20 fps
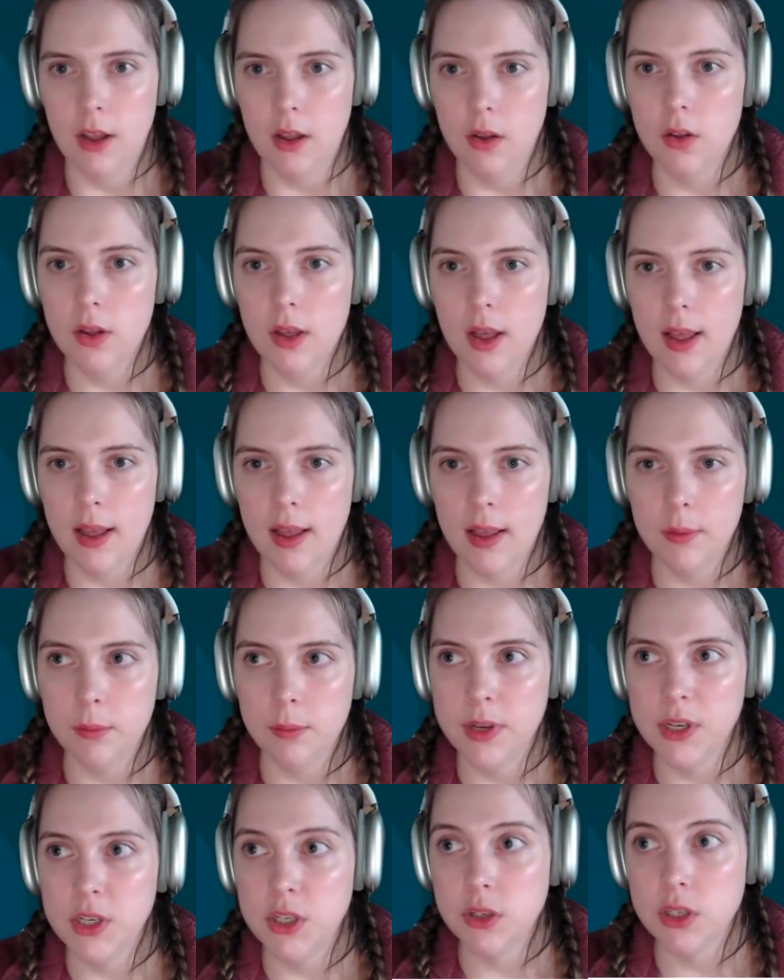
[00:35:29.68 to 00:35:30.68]
to know.
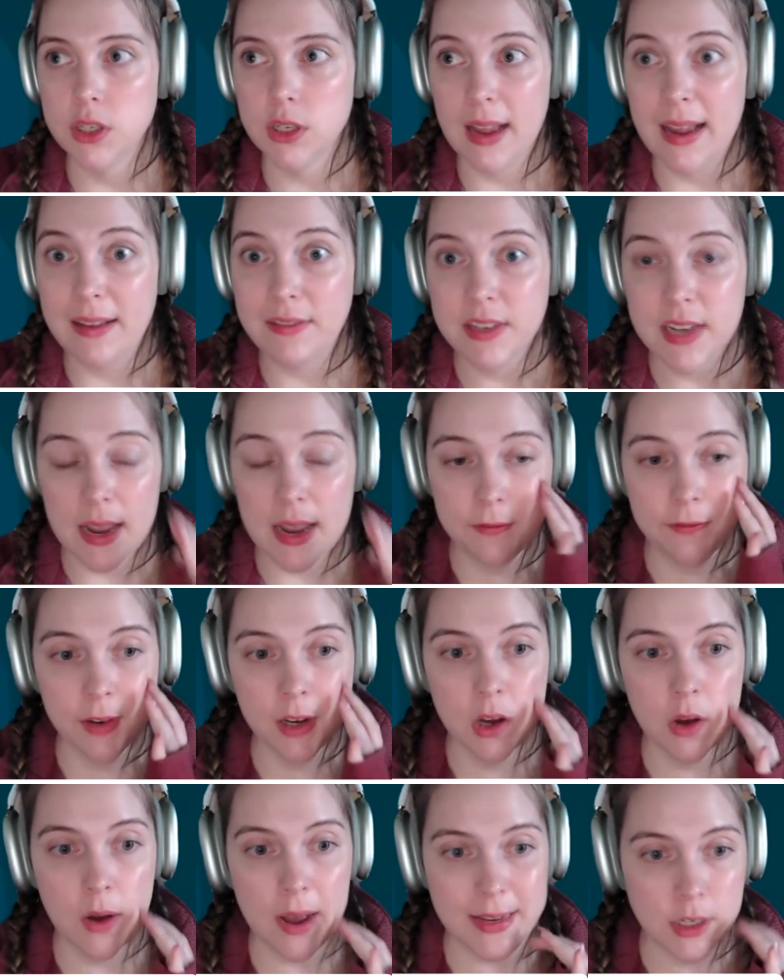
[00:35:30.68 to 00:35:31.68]
We do still have time for
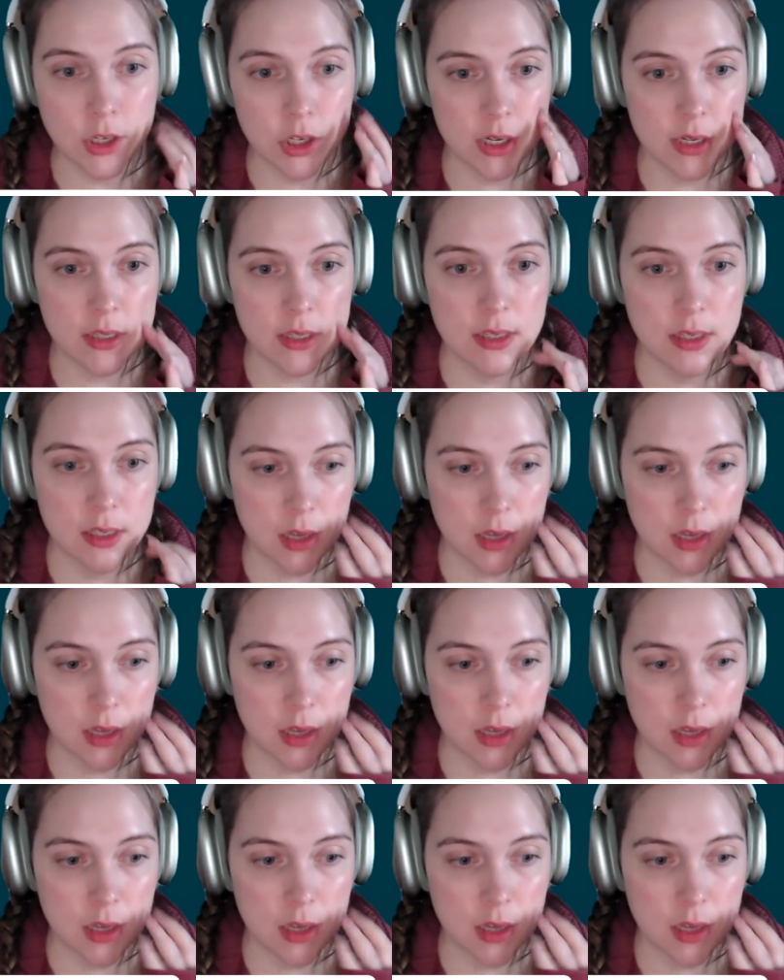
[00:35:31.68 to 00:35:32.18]
questions,